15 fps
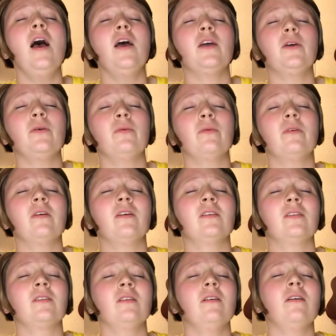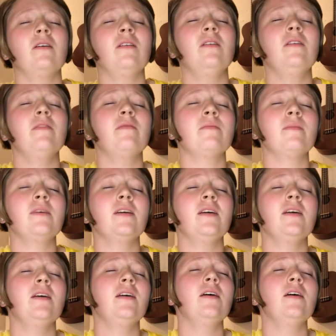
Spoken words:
You want all of me,